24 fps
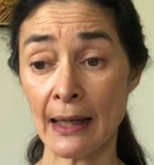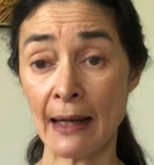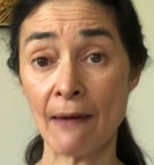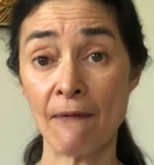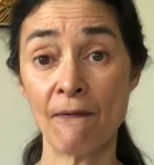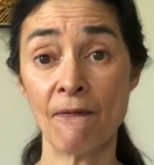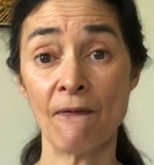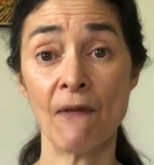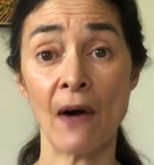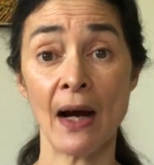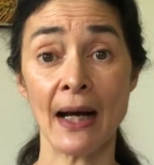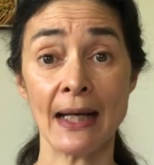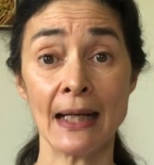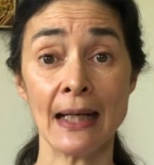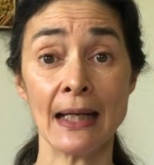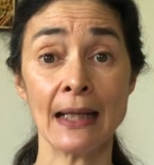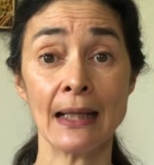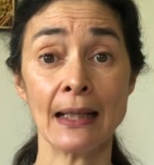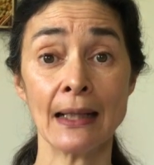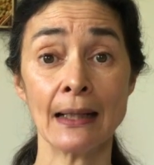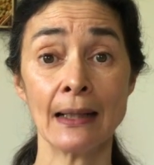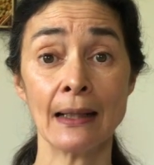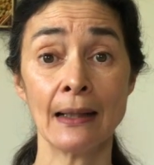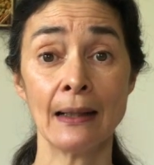
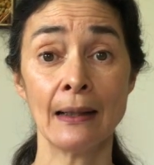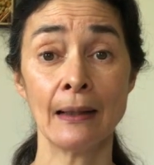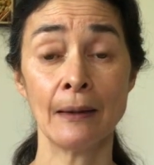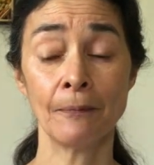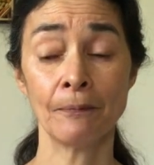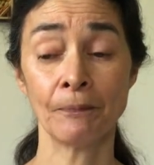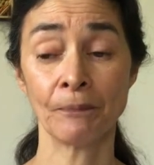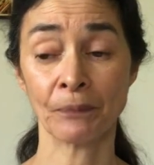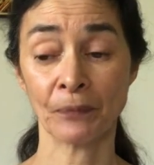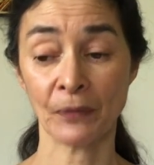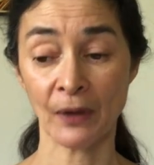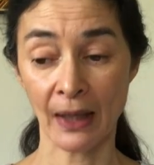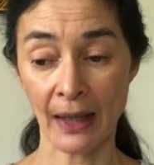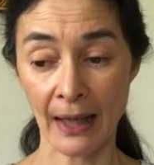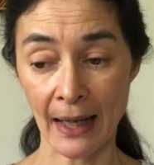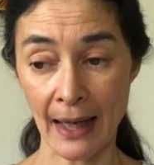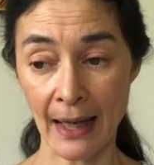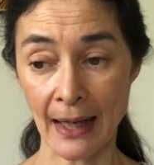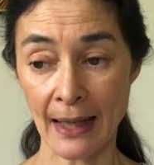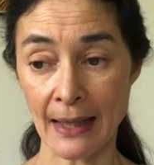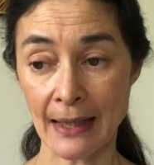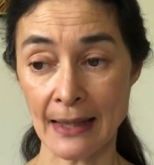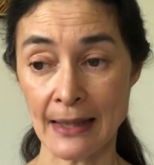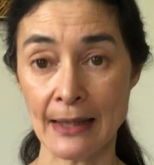inviting
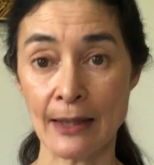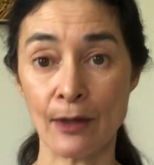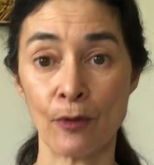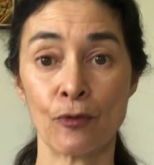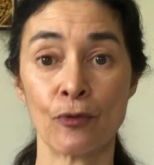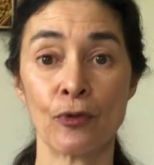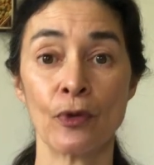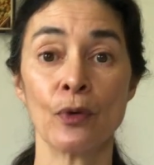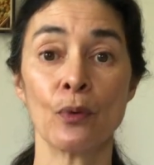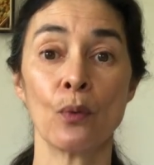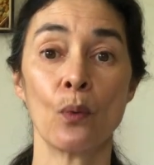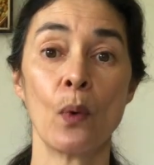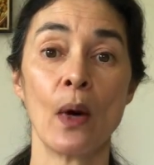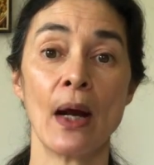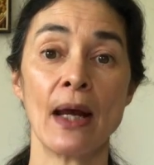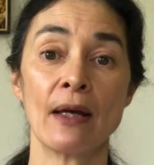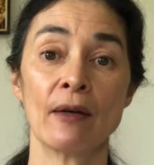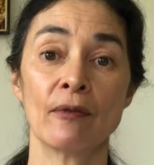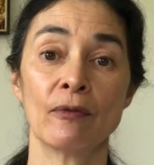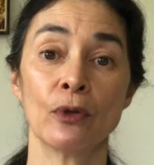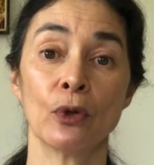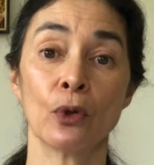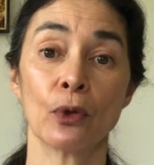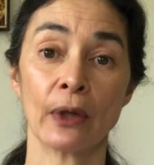a different way
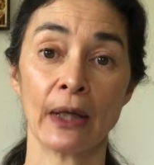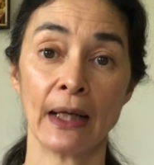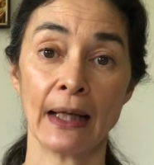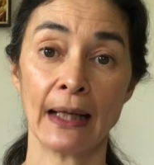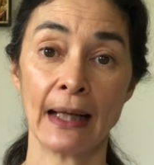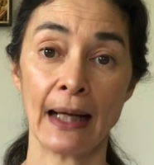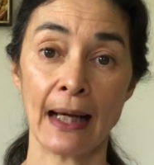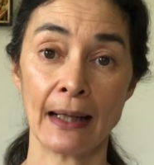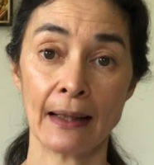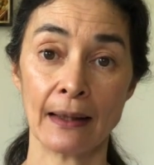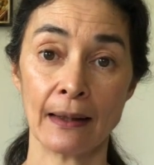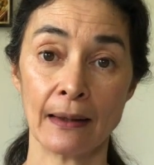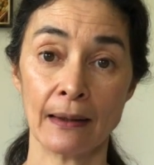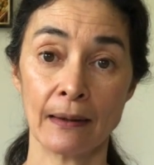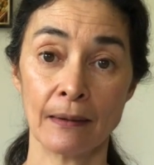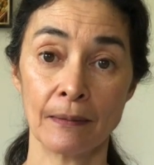of looking at it.